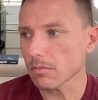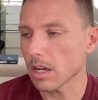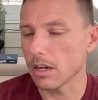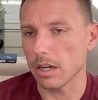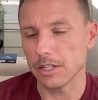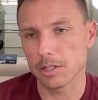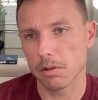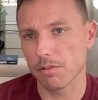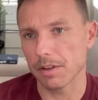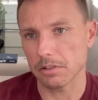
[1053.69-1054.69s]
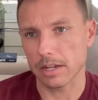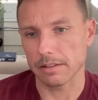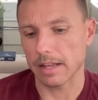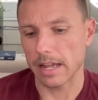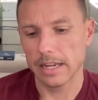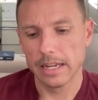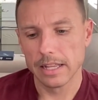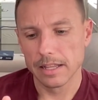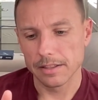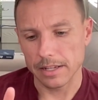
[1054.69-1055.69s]
and some other things like that,
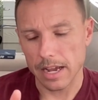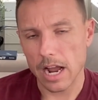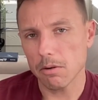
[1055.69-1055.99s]
the guy